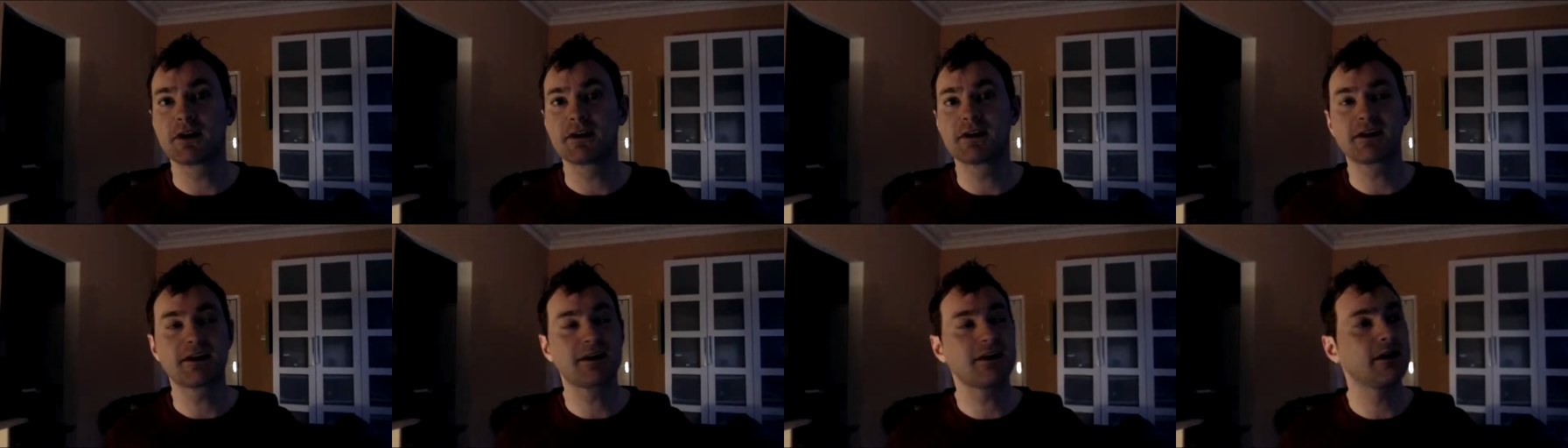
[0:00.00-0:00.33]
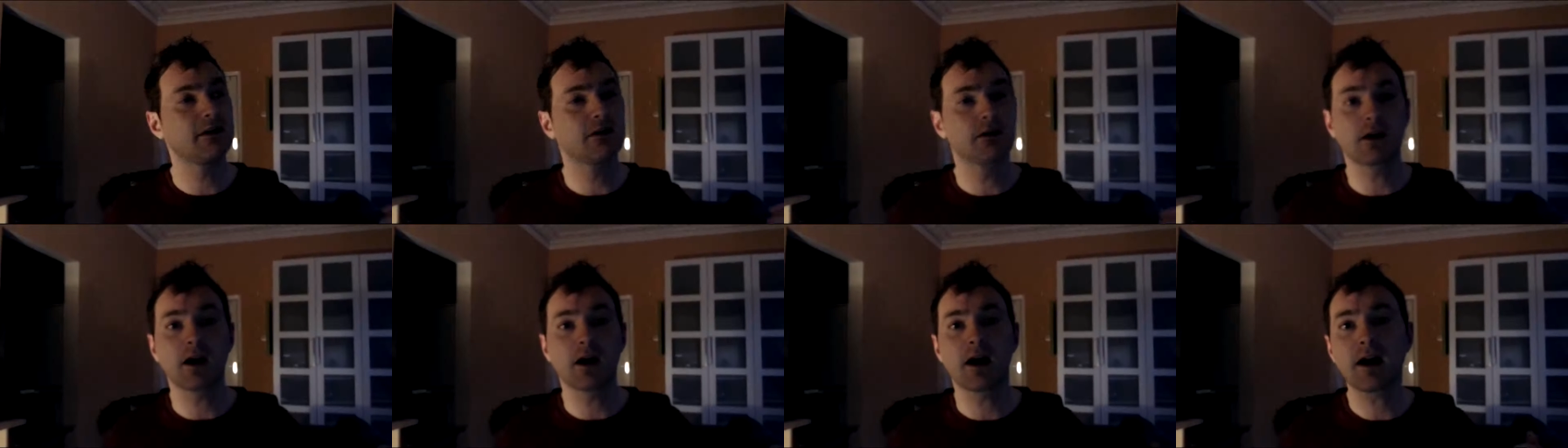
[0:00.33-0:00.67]
we
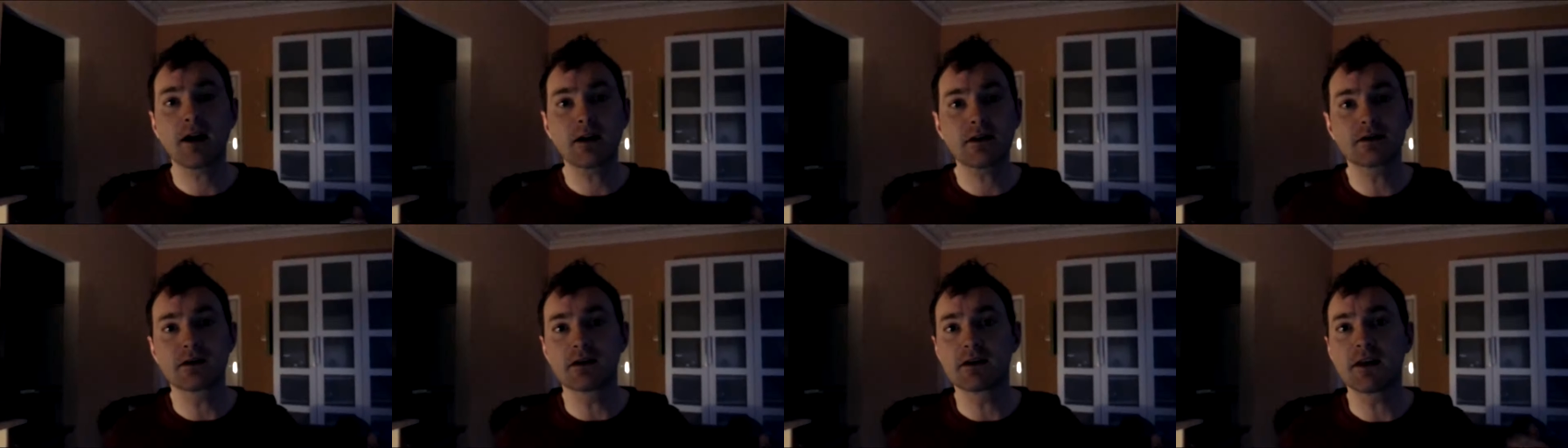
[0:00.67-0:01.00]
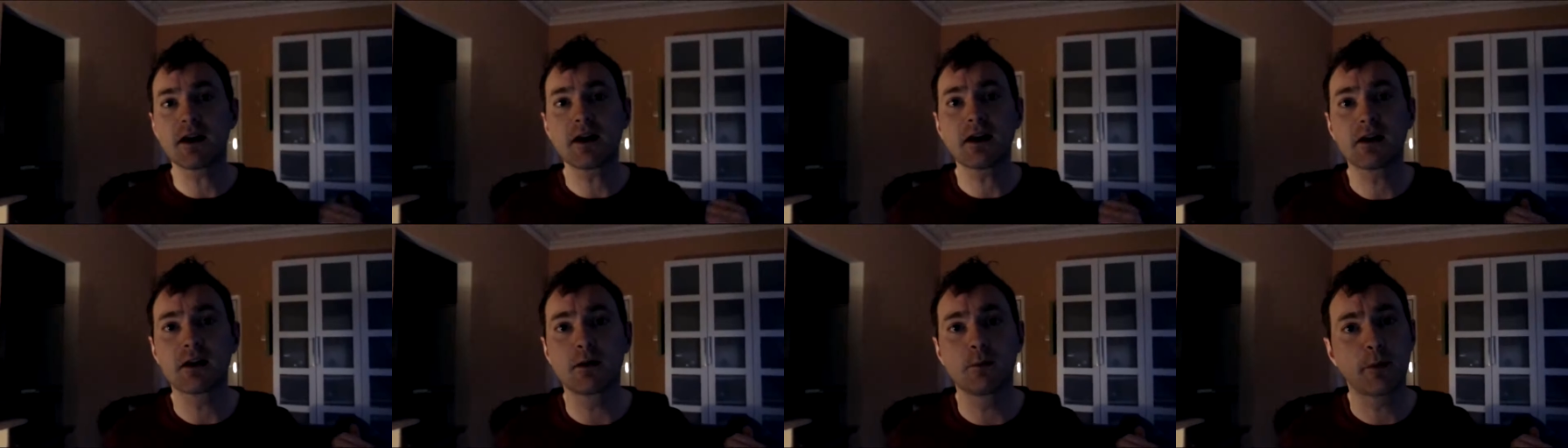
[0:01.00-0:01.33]
can see that
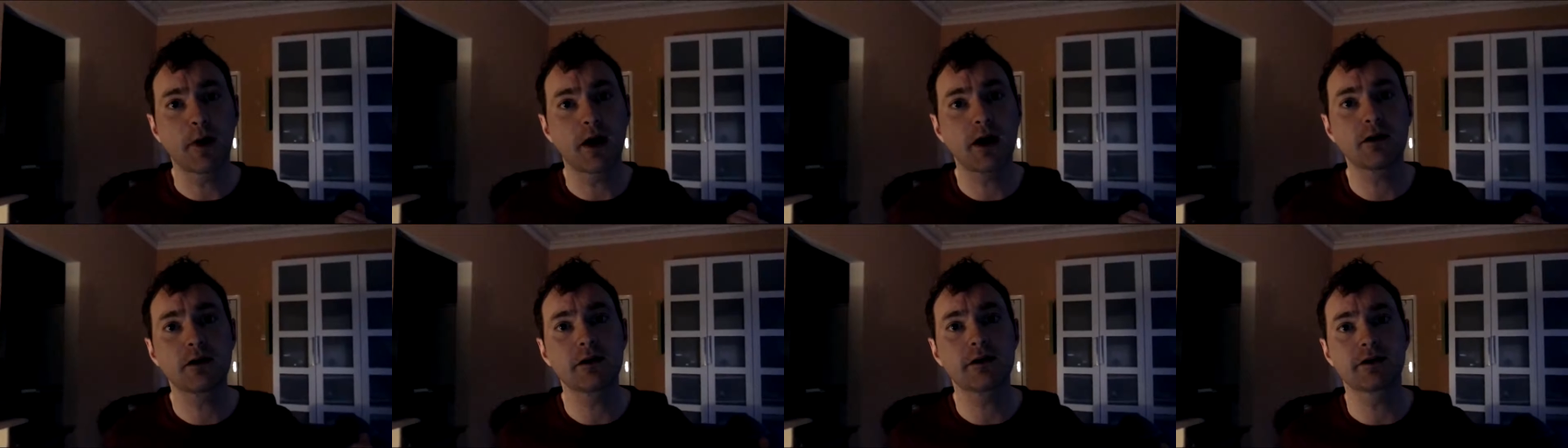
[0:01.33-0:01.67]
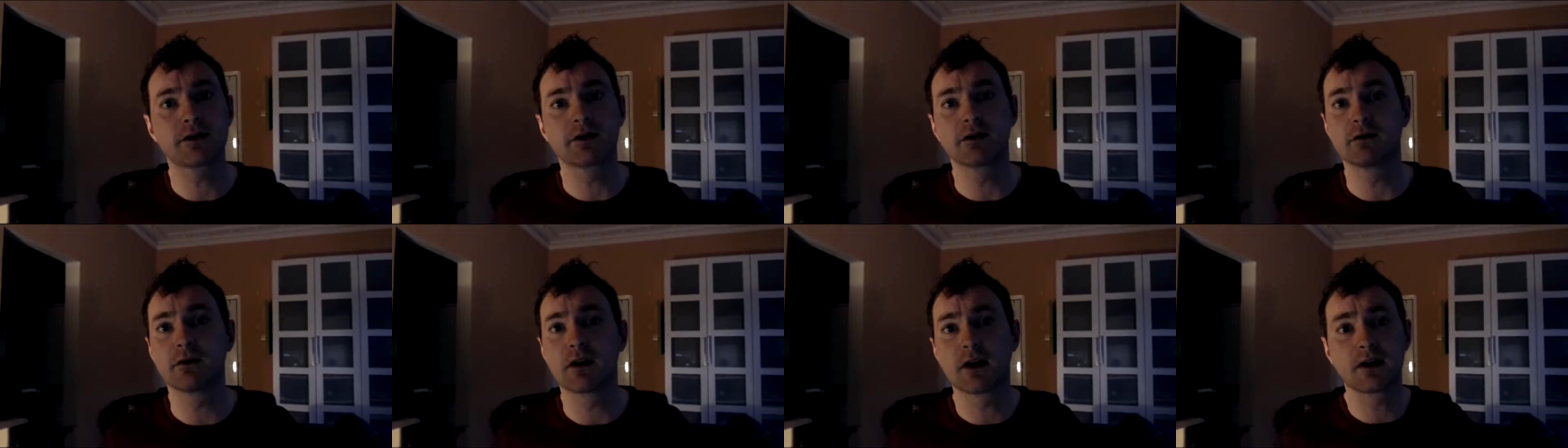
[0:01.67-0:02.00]
actually that
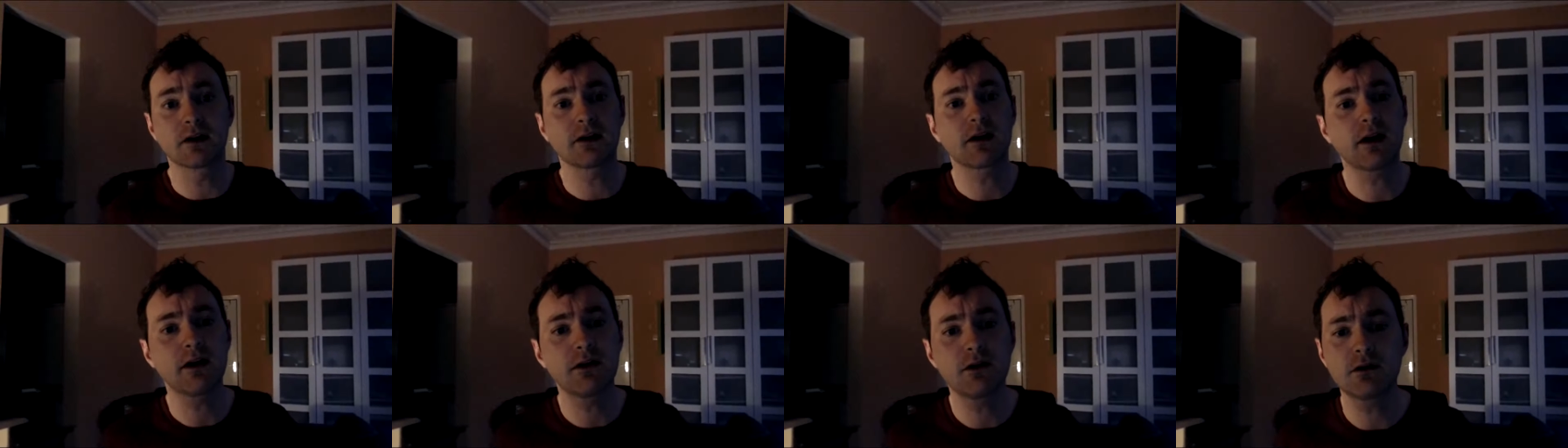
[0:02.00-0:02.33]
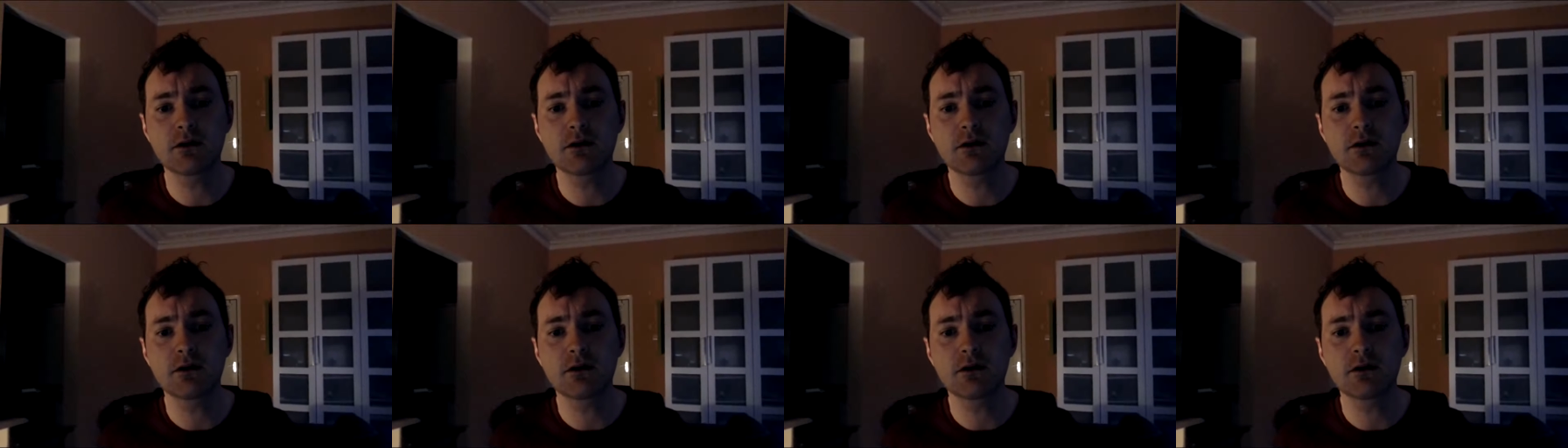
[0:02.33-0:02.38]
comparison, like,